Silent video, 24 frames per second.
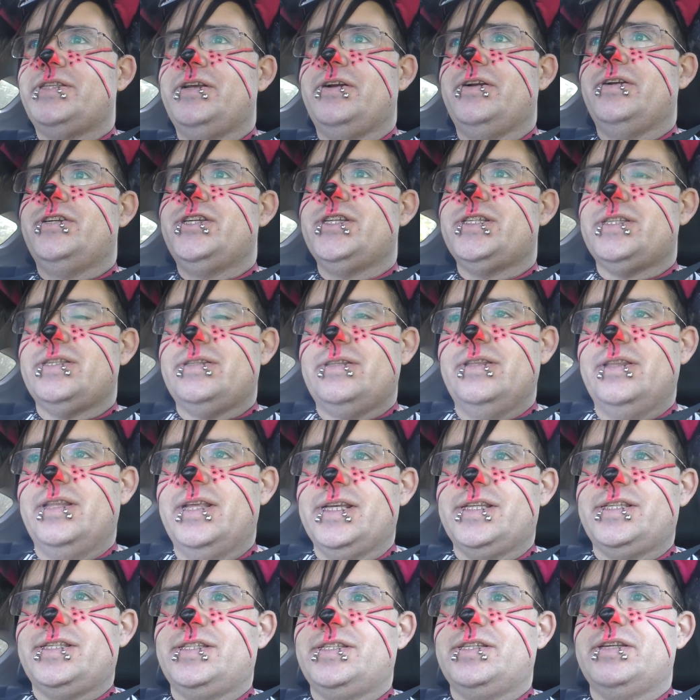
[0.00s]
They're just
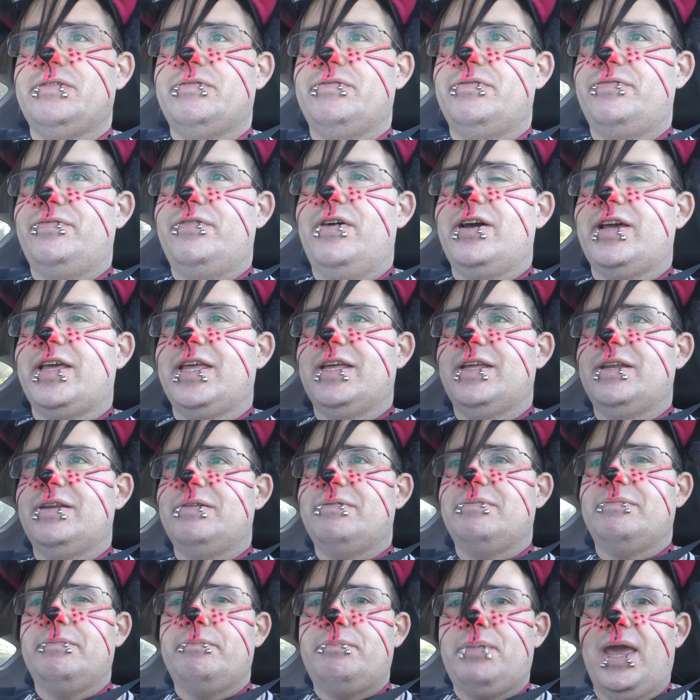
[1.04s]
lists of
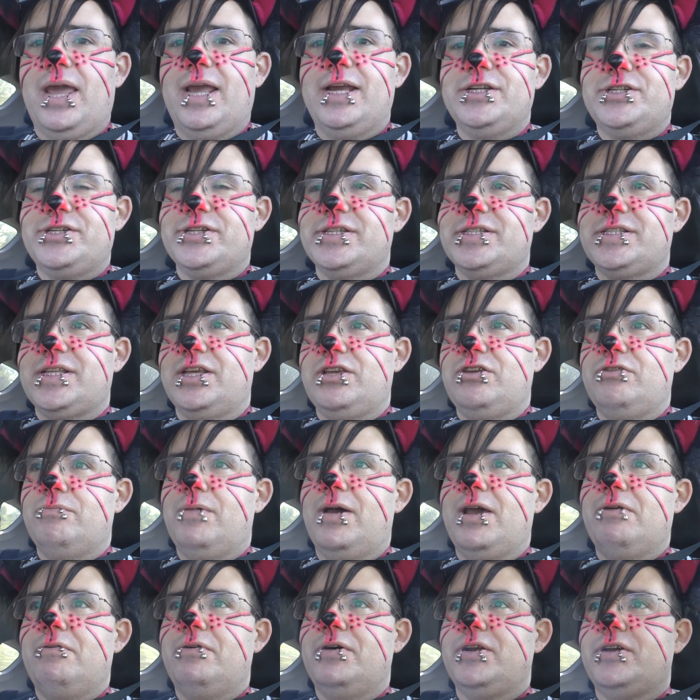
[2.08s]
fucking pages that you
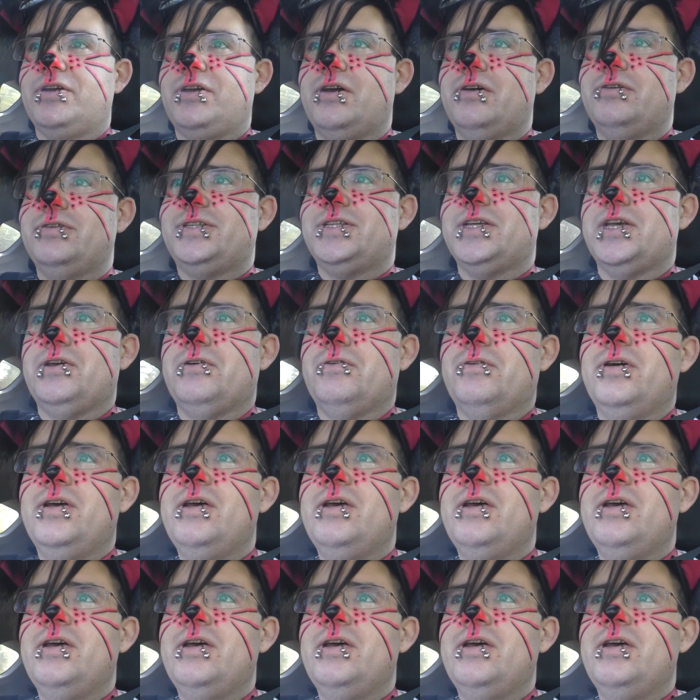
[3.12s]
might want to go to.